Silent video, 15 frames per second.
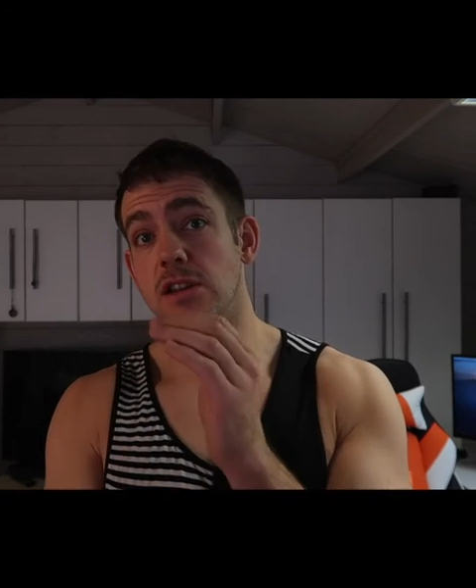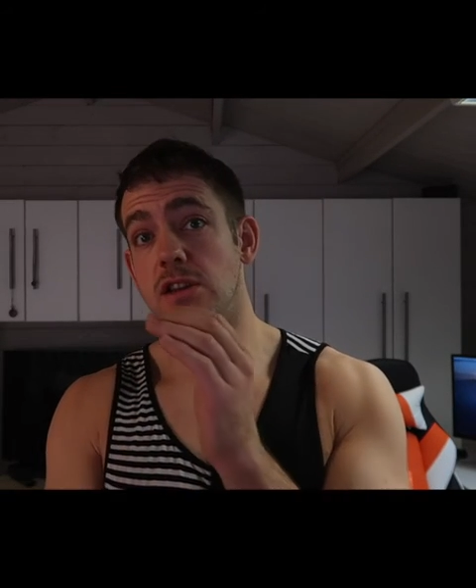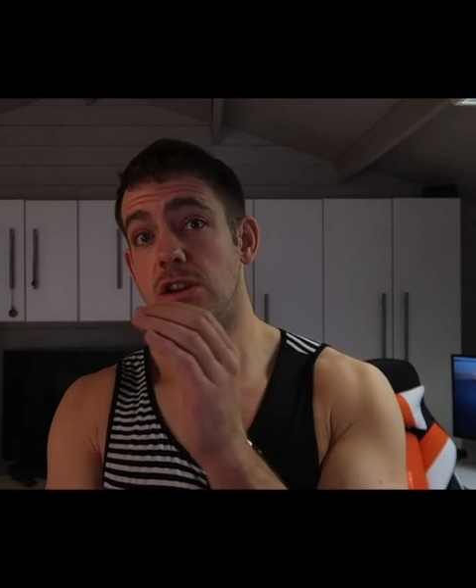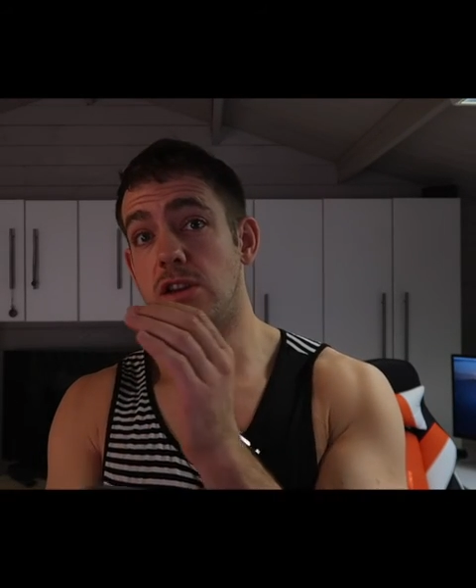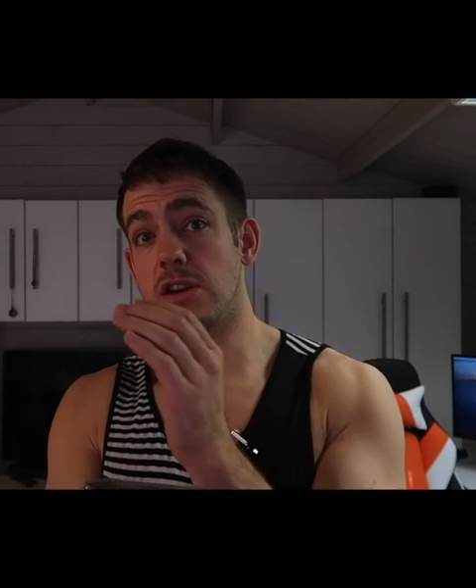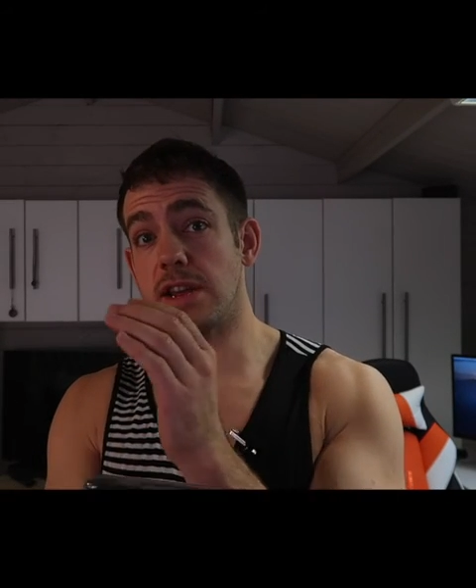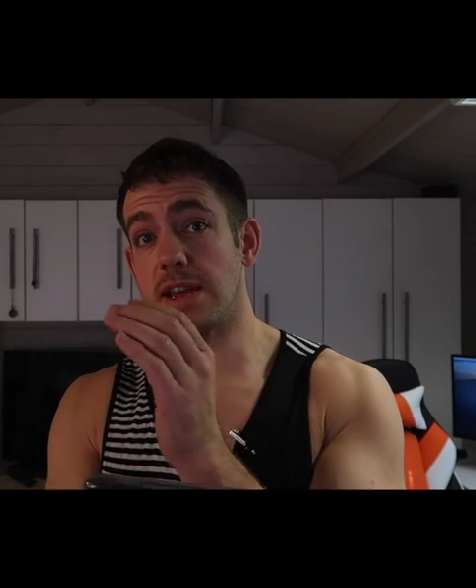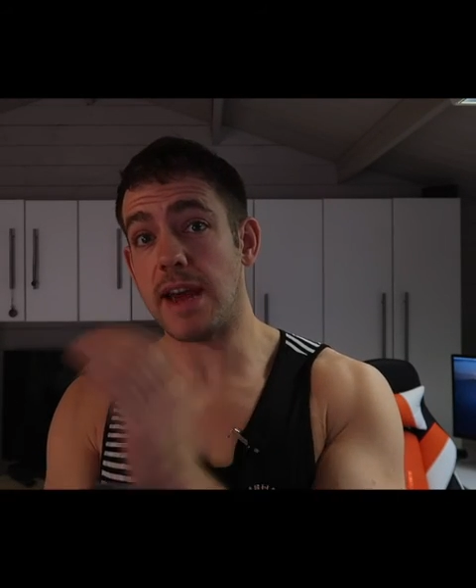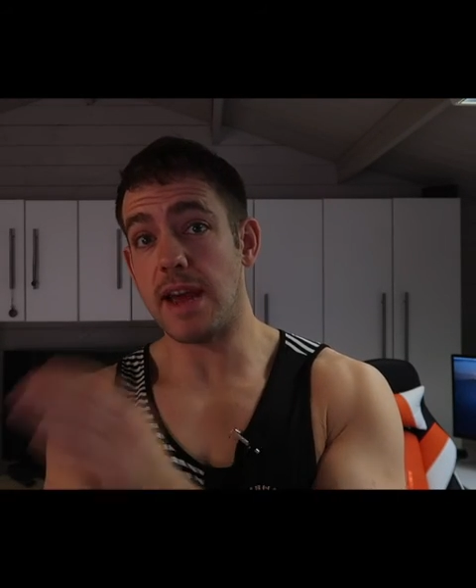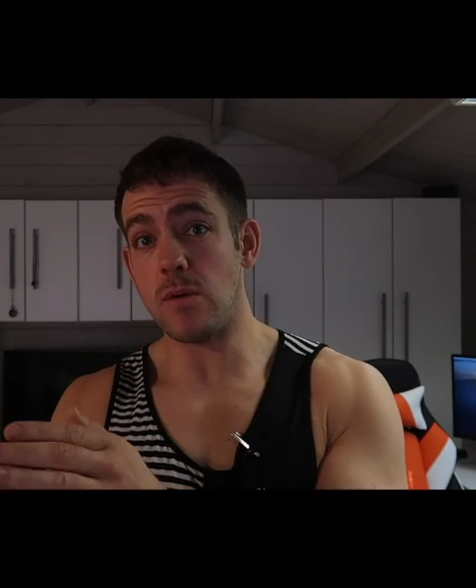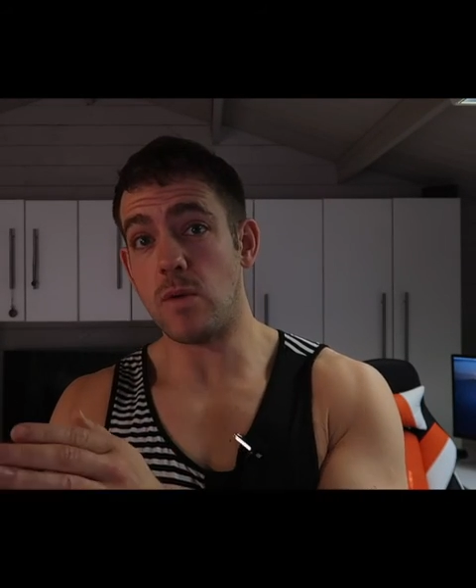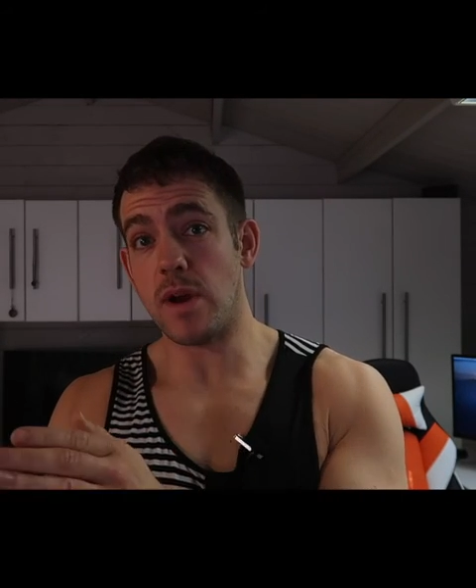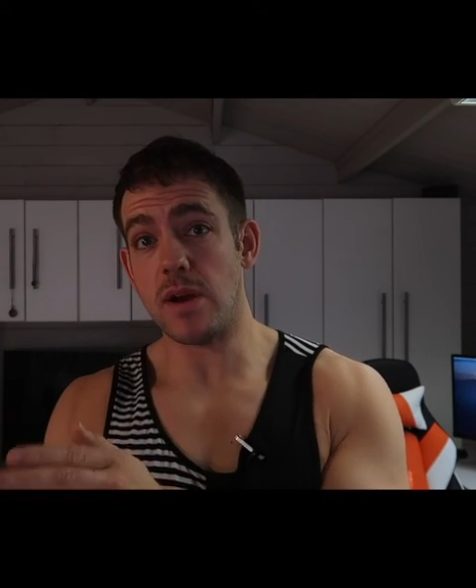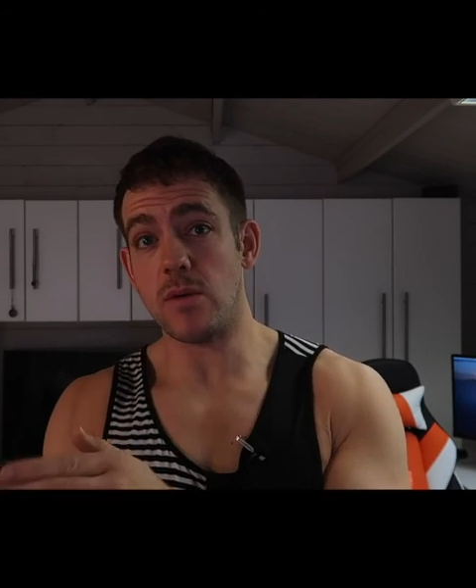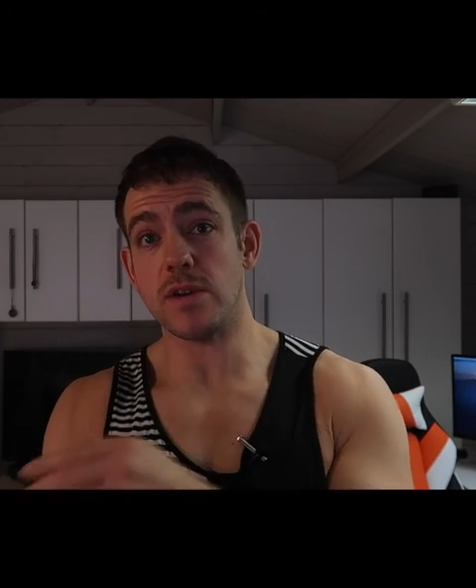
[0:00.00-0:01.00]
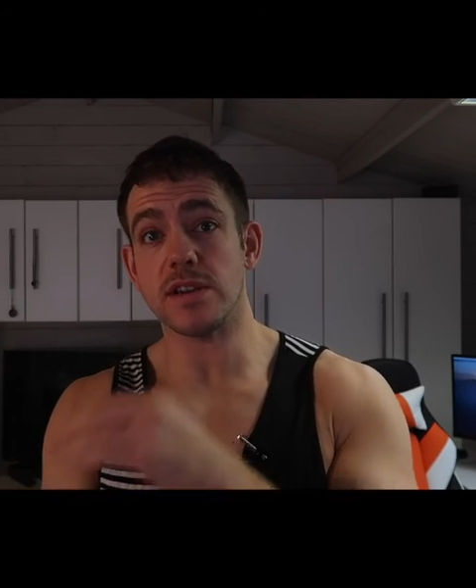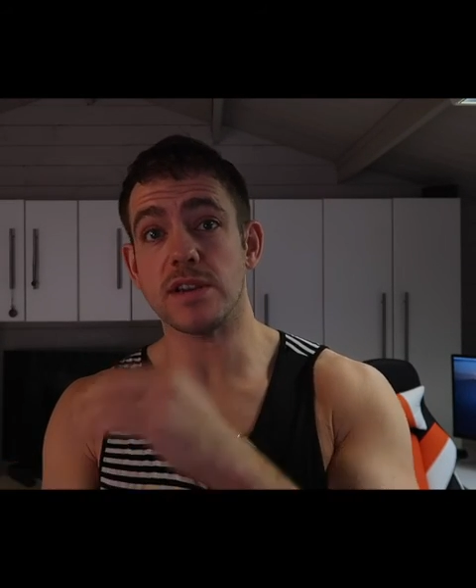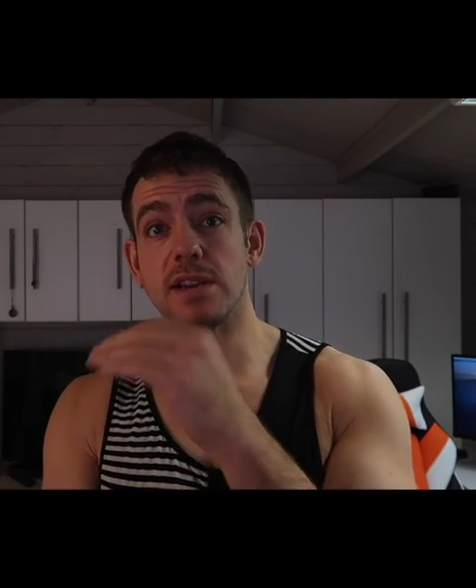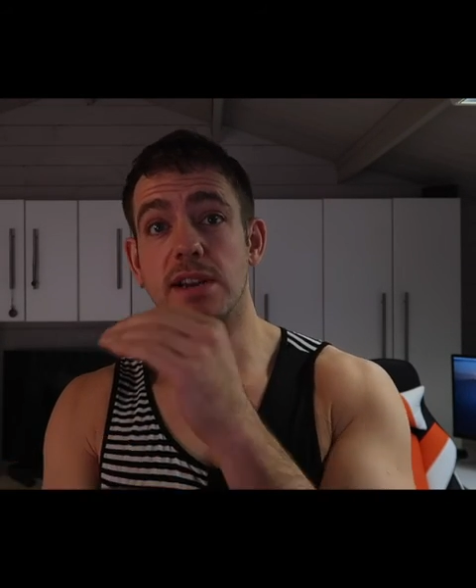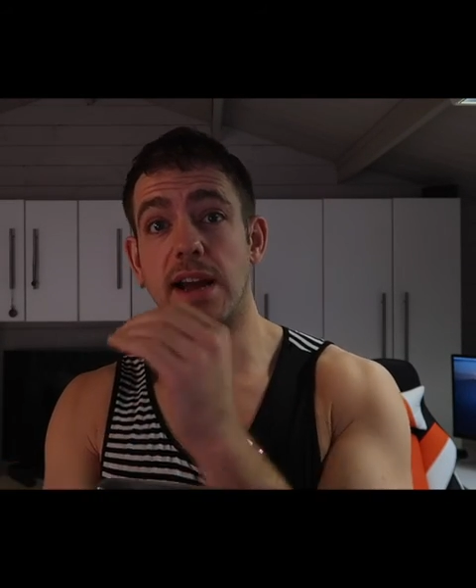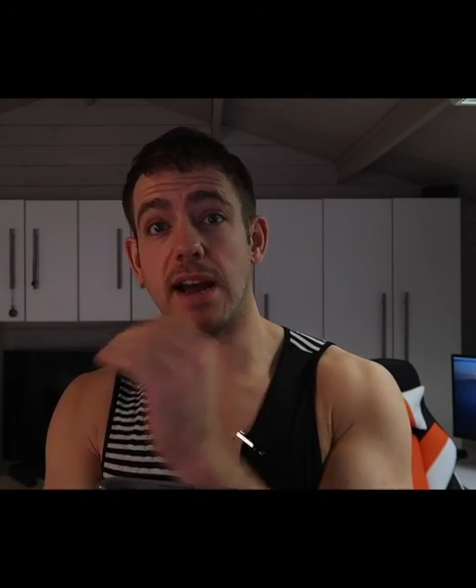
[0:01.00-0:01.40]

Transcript: you're going to gain weight, which is a